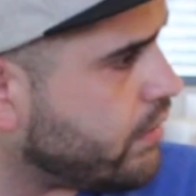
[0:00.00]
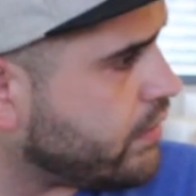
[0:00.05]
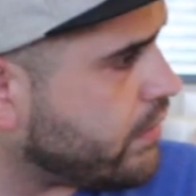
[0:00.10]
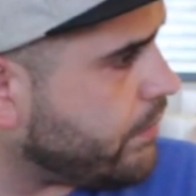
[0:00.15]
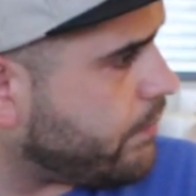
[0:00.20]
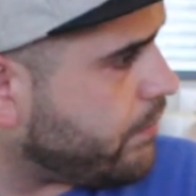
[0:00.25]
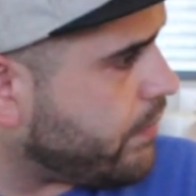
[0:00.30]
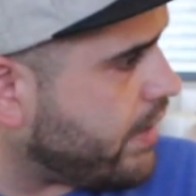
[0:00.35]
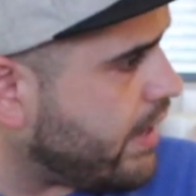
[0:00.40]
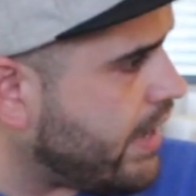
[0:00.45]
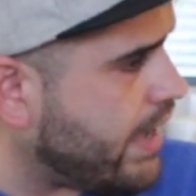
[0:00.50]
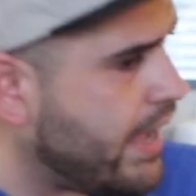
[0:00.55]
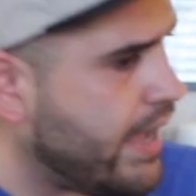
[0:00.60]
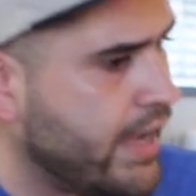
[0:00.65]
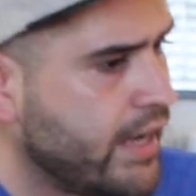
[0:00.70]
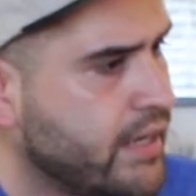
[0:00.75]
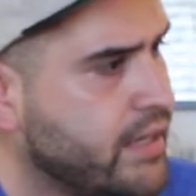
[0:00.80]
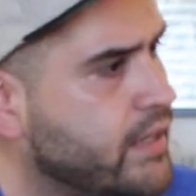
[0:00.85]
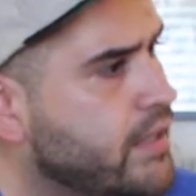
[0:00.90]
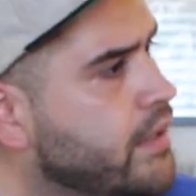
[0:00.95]
on the
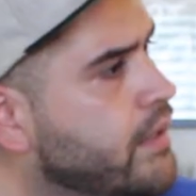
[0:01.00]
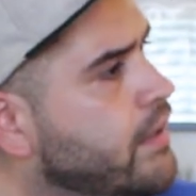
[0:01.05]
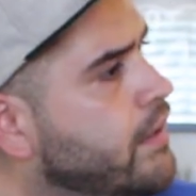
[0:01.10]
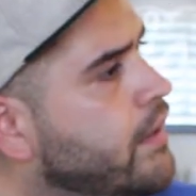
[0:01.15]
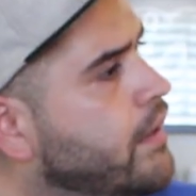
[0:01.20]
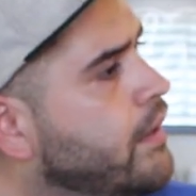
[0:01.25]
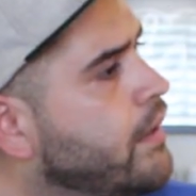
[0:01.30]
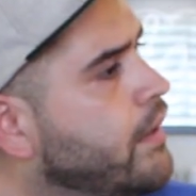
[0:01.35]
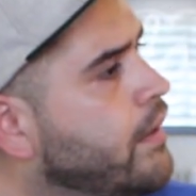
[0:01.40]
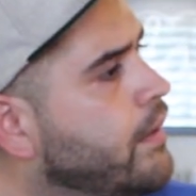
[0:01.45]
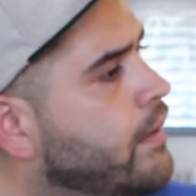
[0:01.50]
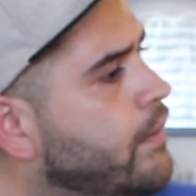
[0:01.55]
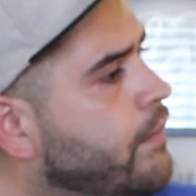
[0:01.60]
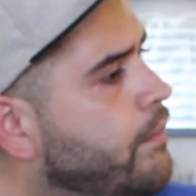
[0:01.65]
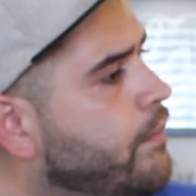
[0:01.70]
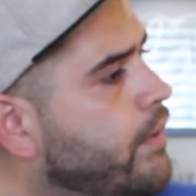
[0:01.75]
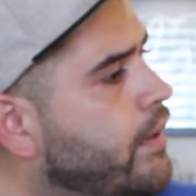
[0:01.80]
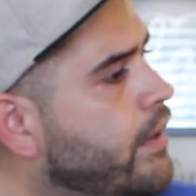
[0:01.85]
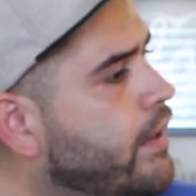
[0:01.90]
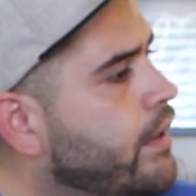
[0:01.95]
back,
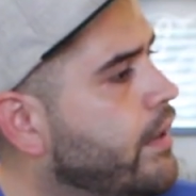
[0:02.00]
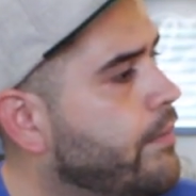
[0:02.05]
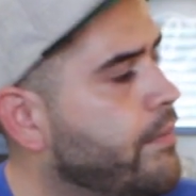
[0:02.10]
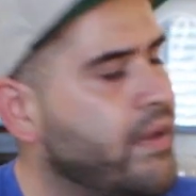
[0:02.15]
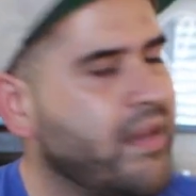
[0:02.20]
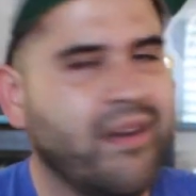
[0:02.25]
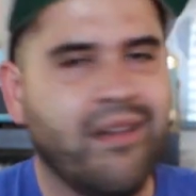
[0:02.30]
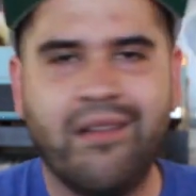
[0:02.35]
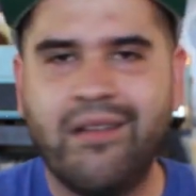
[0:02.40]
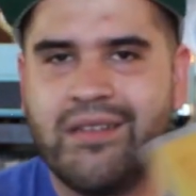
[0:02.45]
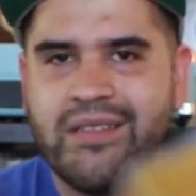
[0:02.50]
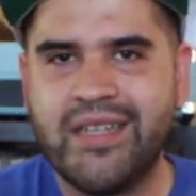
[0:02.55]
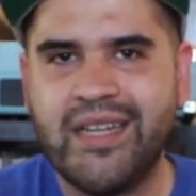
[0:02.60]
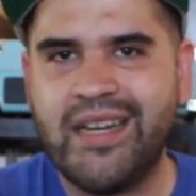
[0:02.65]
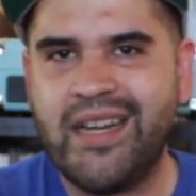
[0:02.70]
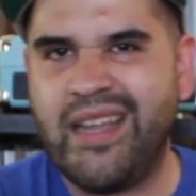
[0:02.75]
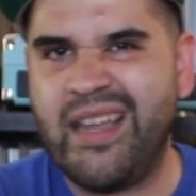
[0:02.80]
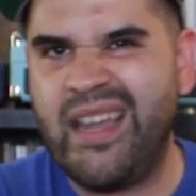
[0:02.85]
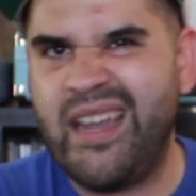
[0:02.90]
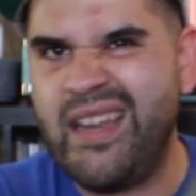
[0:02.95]
but I mean, it looks
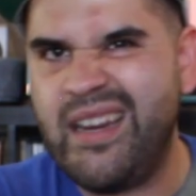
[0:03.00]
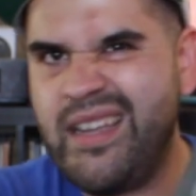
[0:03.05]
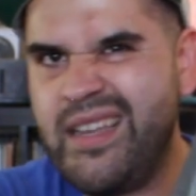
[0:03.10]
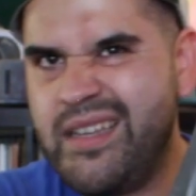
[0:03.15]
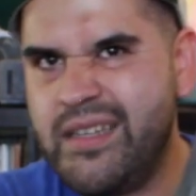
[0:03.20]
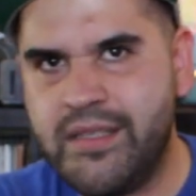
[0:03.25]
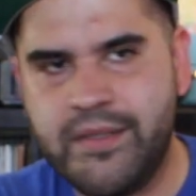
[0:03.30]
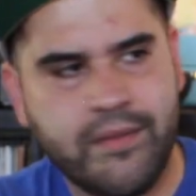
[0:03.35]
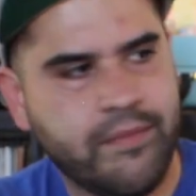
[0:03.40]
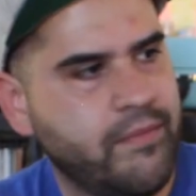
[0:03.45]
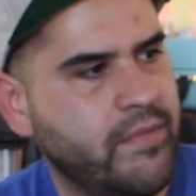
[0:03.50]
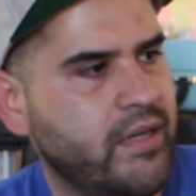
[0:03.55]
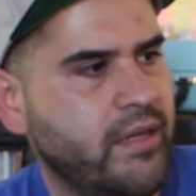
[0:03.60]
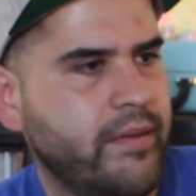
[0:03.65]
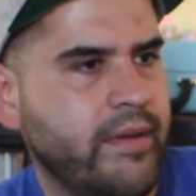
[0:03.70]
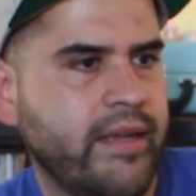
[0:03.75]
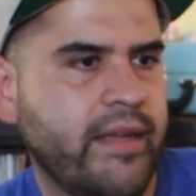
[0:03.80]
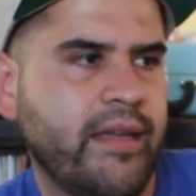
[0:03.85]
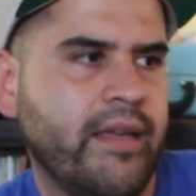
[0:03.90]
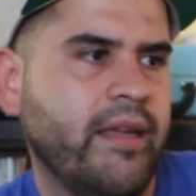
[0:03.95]
kind of 80s,
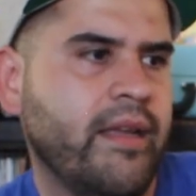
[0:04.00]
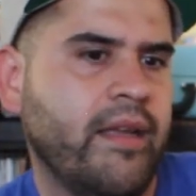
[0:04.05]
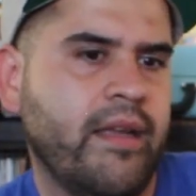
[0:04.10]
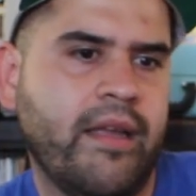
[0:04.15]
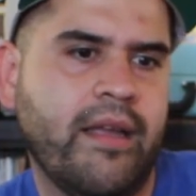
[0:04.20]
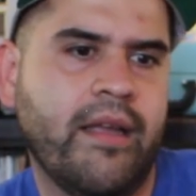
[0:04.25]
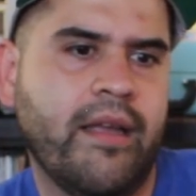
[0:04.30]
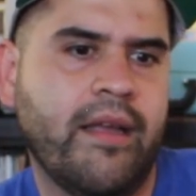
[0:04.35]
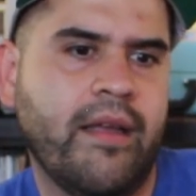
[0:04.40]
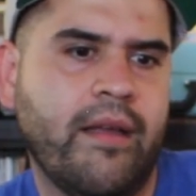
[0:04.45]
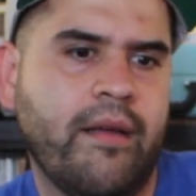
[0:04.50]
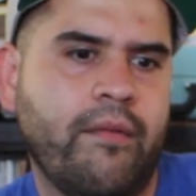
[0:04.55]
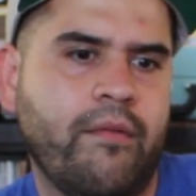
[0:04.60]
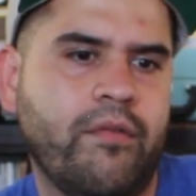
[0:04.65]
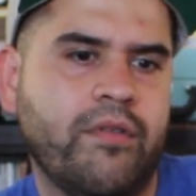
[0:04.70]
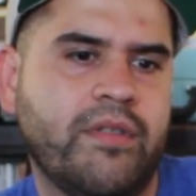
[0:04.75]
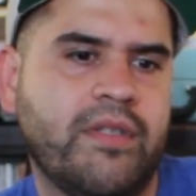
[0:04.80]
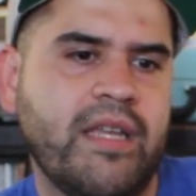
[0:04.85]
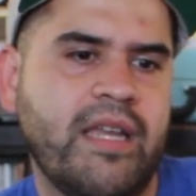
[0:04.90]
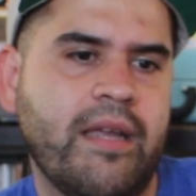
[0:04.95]
maybe?
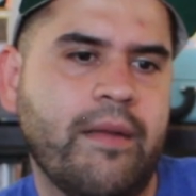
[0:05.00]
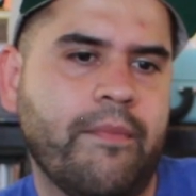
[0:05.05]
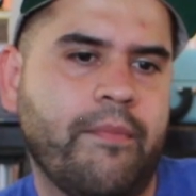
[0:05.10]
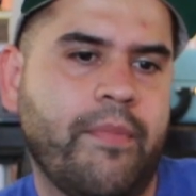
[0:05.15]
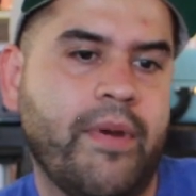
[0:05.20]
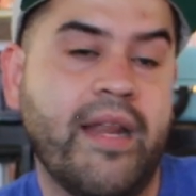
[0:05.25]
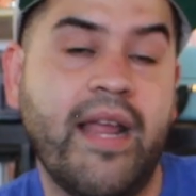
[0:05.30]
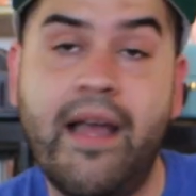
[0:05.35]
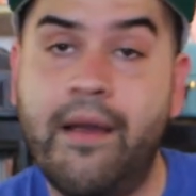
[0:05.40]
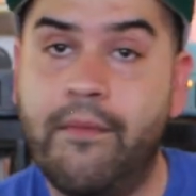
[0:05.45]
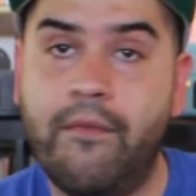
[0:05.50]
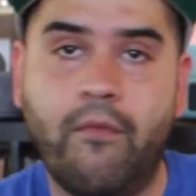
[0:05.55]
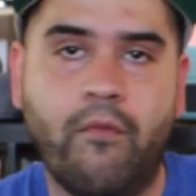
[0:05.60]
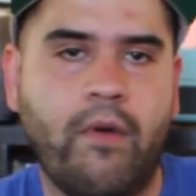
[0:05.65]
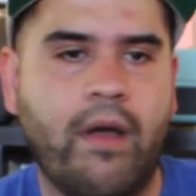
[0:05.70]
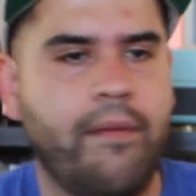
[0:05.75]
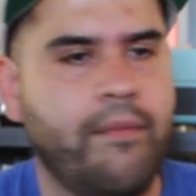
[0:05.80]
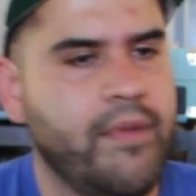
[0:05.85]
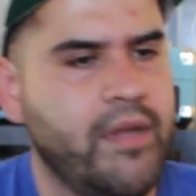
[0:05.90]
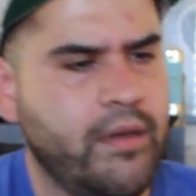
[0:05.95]
We'll see. But yeah,
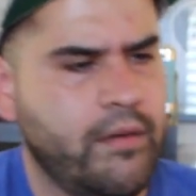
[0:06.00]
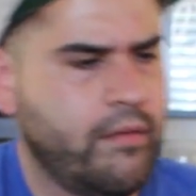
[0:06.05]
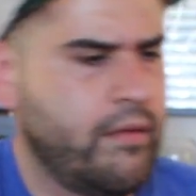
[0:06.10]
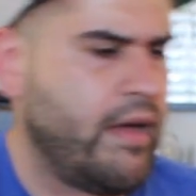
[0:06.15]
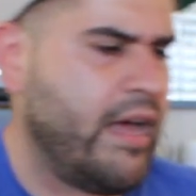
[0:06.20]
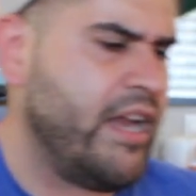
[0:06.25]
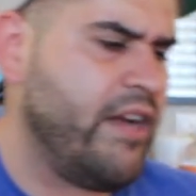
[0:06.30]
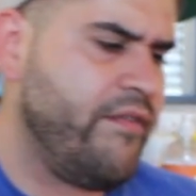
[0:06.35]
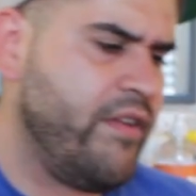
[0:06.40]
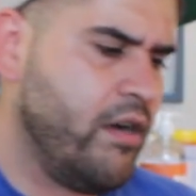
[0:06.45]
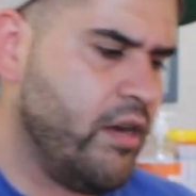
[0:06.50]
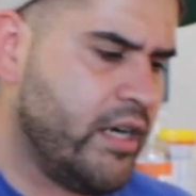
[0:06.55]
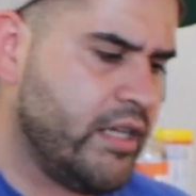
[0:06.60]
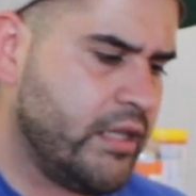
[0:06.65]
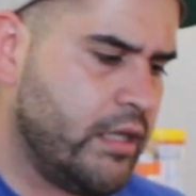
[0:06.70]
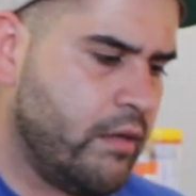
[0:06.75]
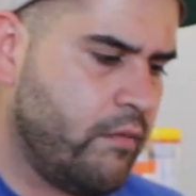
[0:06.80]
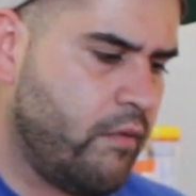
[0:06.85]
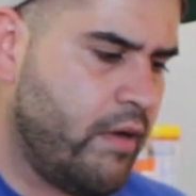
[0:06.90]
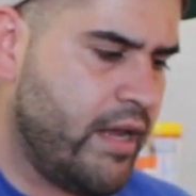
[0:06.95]
I mean, I didn't even look
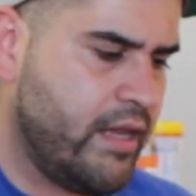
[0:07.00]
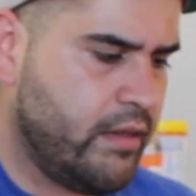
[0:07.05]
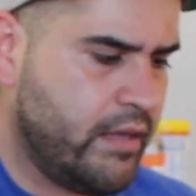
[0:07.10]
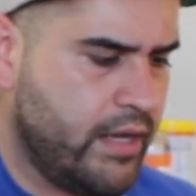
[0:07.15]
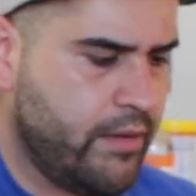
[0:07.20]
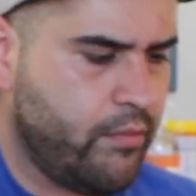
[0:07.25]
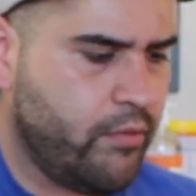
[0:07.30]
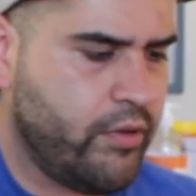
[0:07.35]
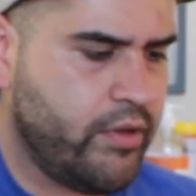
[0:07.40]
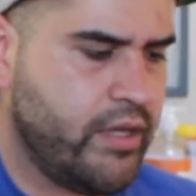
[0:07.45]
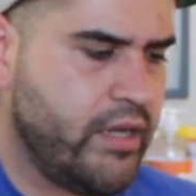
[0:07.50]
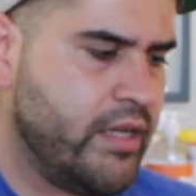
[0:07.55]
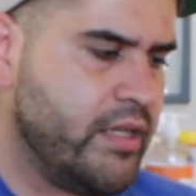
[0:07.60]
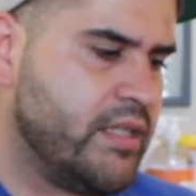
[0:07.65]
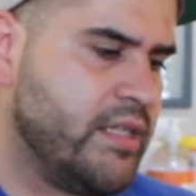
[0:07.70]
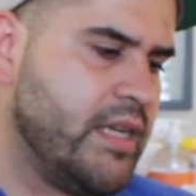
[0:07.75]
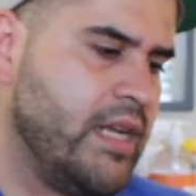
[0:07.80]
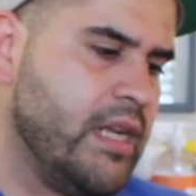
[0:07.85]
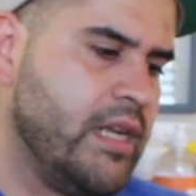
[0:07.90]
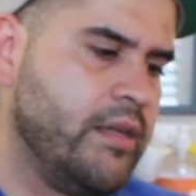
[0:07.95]
at the white label.
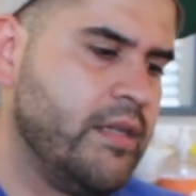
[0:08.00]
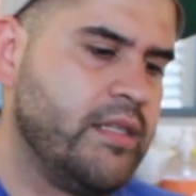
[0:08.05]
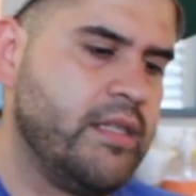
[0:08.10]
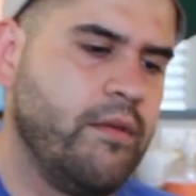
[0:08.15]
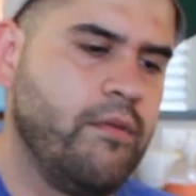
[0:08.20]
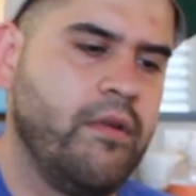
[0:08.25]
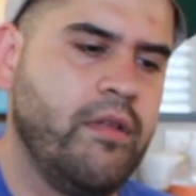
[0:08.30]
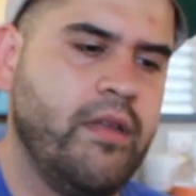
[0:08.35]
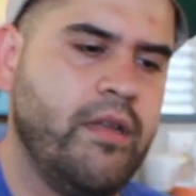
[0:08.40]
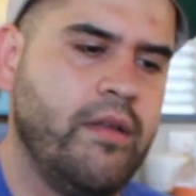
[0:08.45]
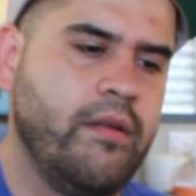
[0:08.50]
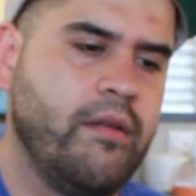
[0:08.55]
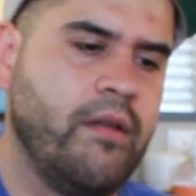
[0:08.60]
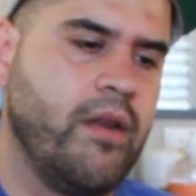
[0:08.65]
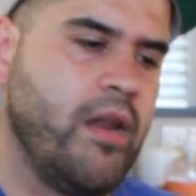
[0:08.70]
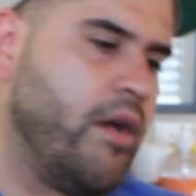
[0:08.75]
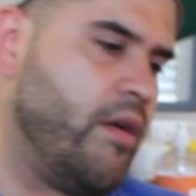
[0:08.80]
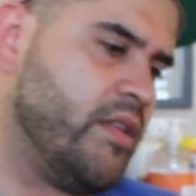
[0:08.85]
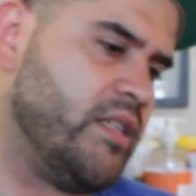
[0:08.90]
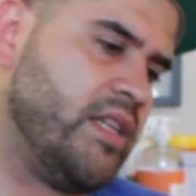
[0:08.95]
Is it really?
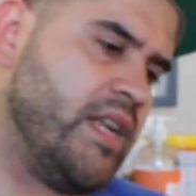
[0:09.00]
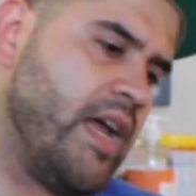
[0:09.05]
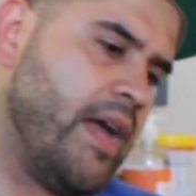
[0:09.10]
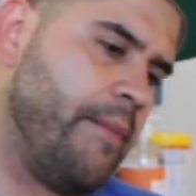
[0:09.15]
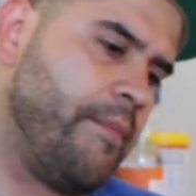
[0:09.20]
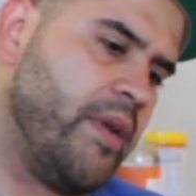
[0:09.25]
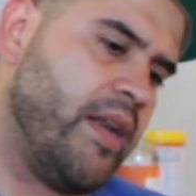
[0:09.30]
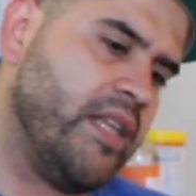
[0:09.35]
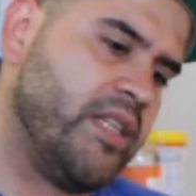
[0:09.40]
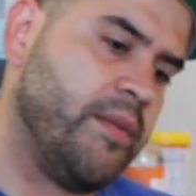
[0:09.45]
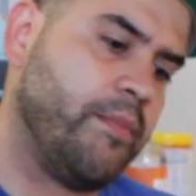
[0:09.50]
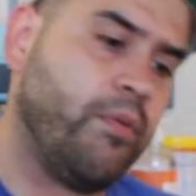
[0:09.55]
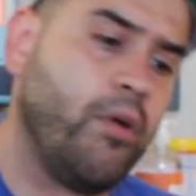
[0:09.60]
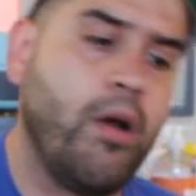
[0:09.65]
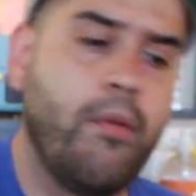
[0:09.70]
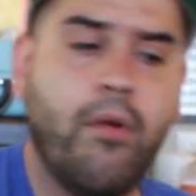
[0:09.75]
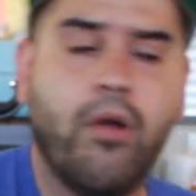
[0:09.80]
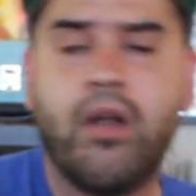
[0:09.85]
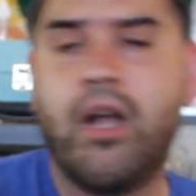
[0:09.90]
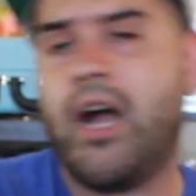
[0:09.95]
No, it's not. But it's a
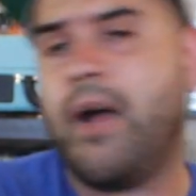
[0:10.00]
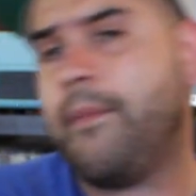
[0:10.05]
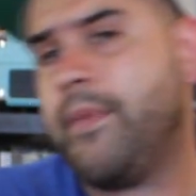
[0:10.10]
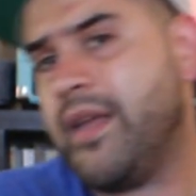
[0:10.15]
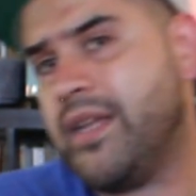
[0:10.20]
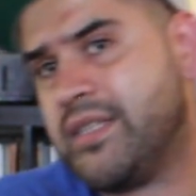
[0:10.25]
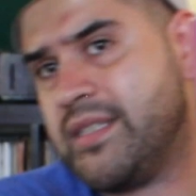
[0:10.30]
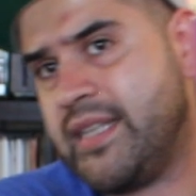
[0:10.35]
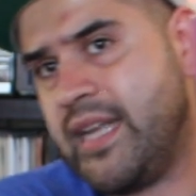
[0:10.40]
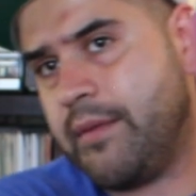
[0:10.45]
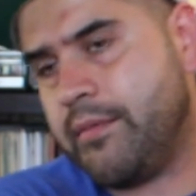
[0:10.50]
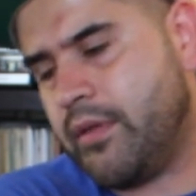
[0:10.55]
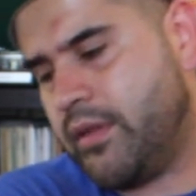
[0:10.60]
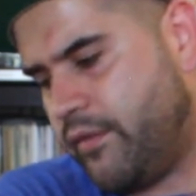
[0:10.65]
promo copy. It's stamped on